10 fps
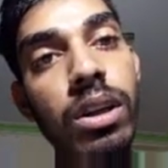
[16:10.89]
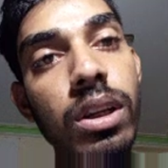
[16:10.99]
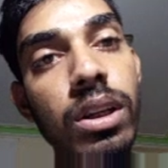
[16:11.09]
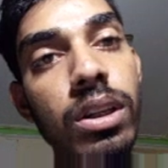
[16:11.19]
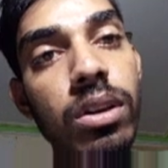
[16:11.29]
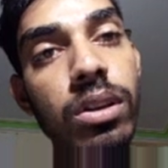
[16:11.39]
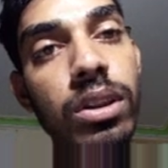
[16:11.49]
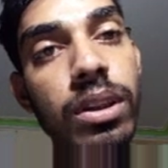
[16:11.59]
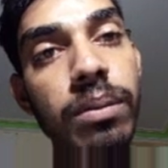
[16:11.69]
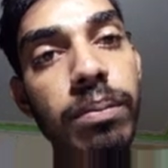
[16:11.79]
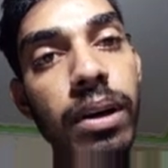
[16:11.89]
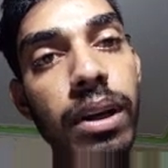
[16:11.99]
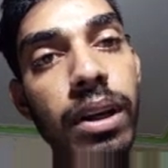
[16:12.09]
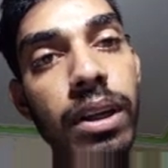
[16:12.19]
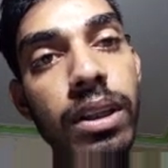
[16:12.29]
But simply
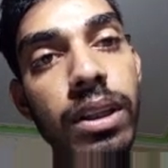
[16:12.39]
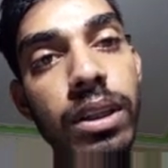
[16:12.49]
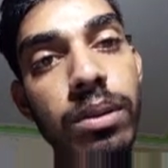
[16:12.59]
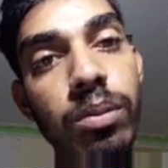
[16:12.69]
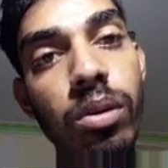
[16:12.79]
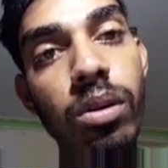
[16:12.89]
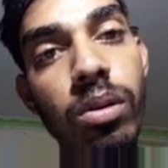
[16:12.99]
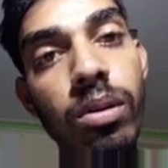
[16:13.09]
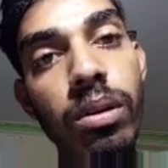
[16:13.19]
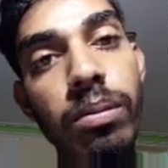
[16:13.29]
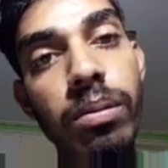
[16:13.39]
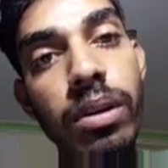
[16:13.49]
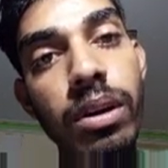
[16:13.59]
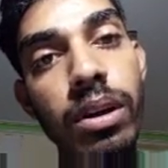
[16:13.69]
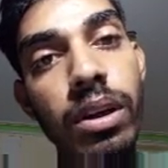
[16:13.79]
this bond will be
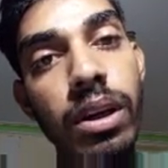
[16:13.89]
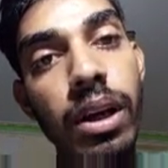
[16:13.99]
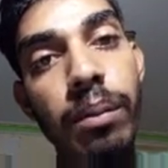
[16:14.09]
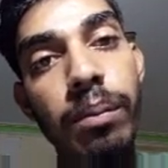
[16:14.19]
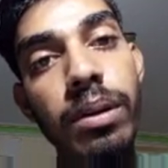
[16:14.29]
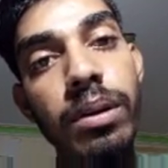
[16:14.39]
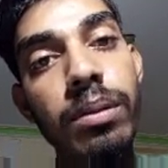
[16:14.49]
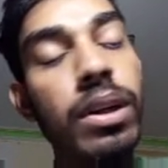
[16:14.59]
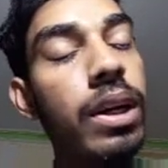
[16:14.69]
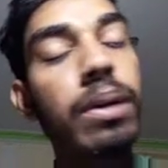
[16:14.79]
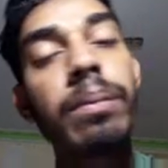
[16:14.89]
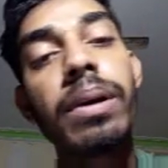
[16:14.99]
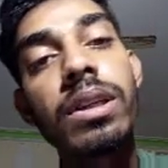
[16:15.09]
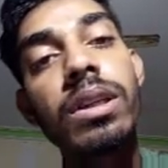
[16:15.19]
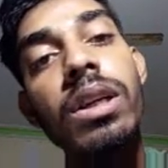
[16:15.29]
here. It means
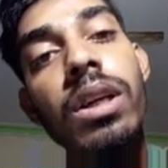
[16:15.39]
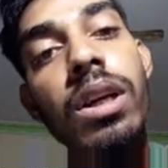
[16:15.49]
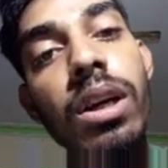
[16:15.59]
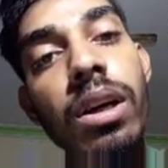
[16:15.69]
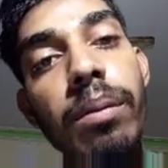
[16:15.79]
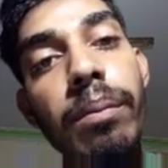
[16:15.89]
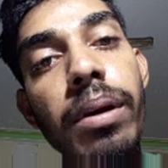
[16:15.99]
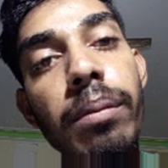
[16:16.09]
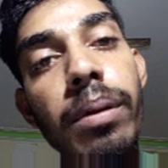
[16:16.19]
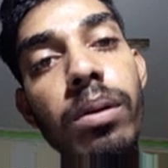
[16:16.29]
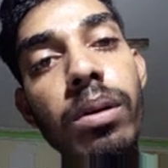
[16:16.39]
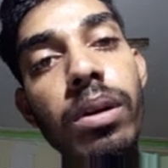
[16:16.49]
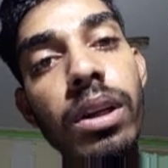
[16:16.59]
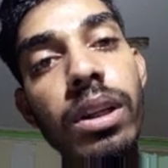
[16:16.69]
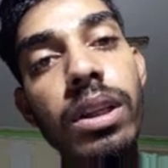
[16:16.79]
in between
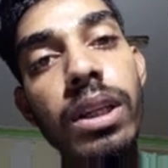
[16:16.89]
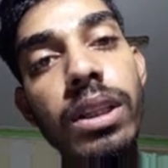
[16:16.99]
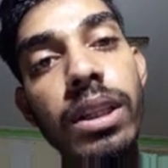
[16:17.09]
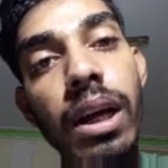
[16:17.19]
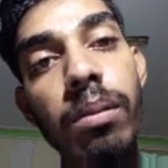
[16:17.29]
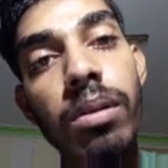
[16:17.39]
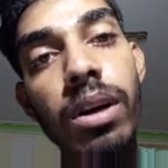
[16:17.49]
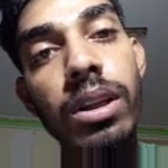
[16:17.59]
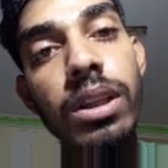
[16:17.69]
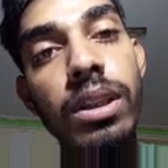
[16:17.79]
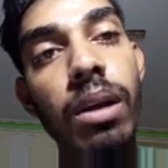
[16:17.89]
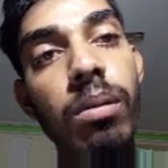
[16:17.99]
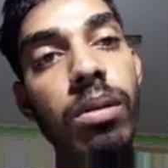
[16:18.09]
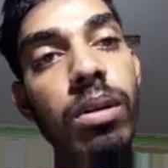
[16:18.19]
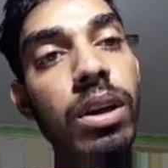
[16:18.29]
this carbon and this carbon,
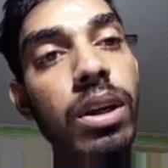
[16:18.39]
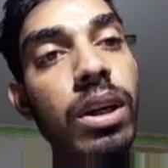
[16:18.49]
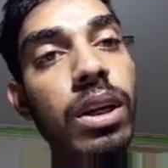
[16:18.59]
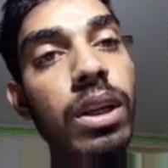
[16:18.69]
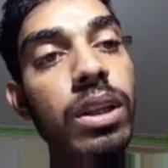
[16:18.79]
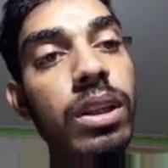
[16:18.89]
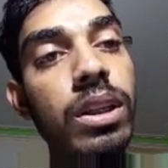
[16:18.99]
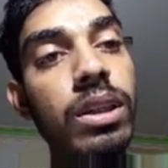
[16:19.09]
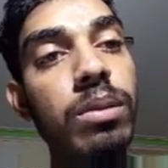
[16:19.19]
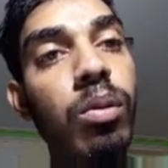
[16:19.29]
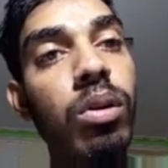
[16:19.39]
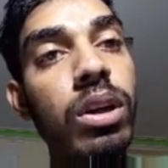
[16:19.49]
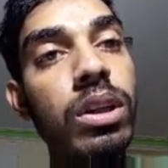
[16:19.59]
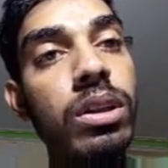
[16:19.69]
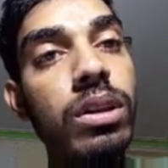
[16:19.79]
this bond is
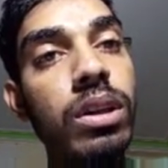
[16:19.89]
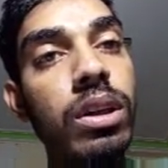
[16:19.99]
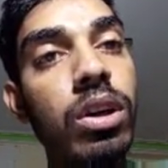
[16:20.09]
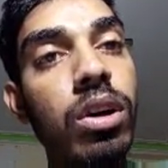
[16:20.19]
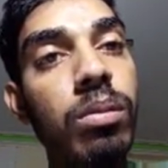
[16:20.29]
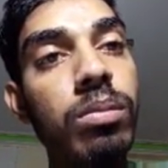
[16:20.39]
comes